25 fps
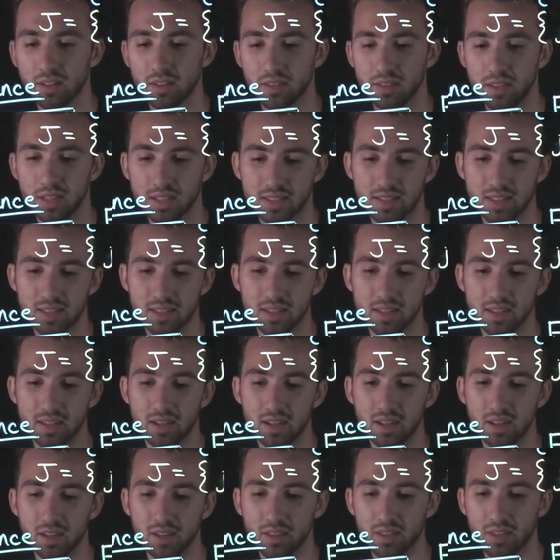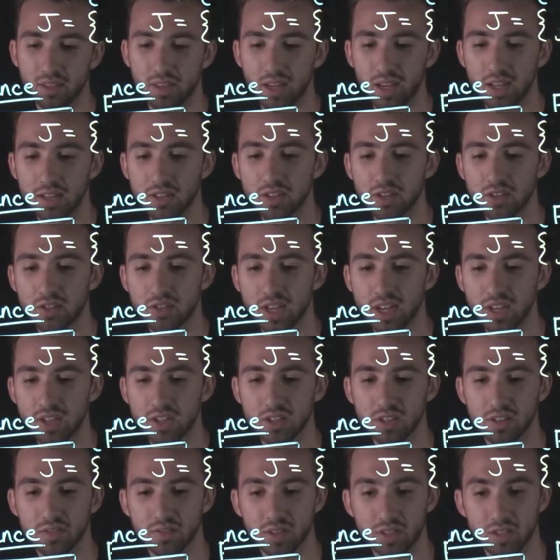This is the
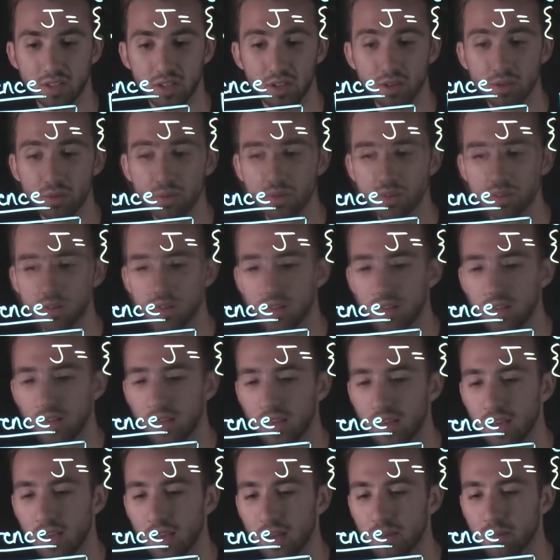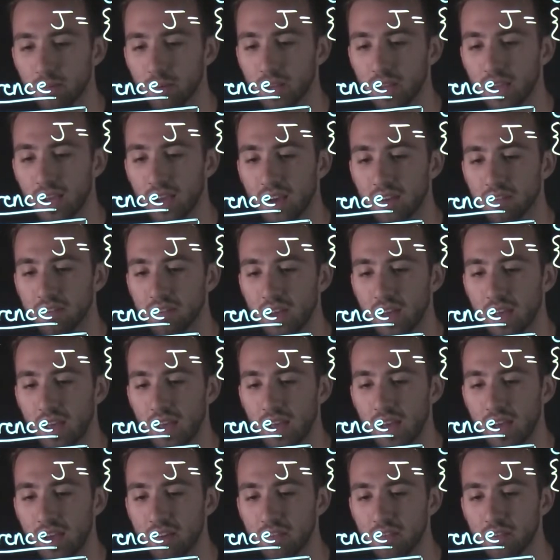intersection of the two. And we have
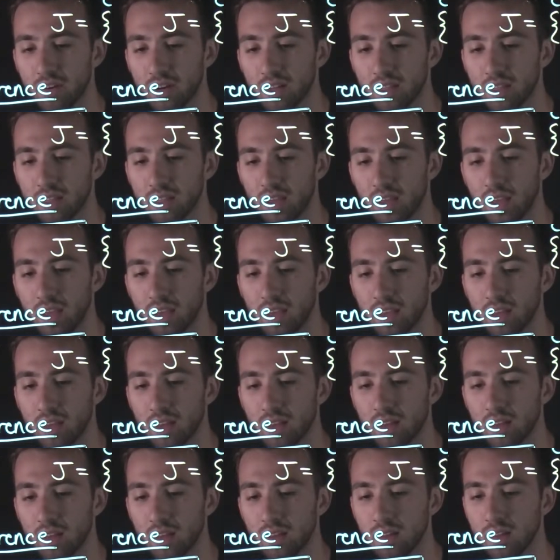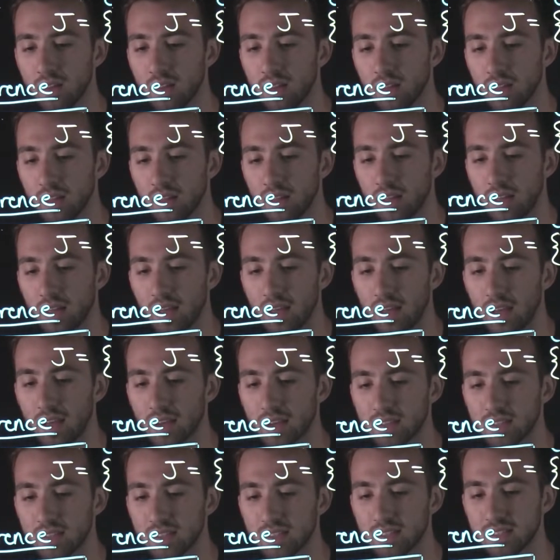everything
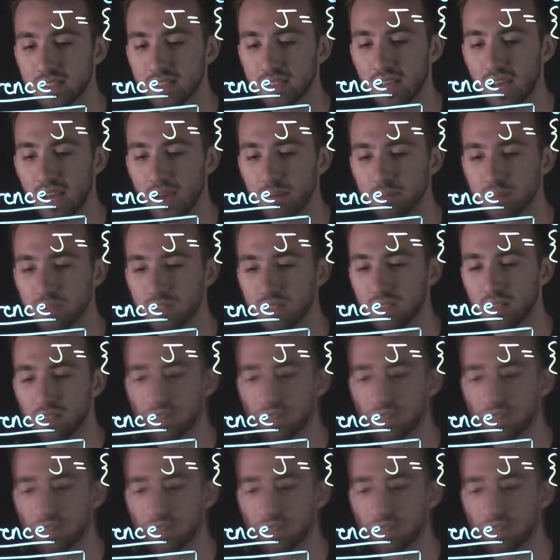except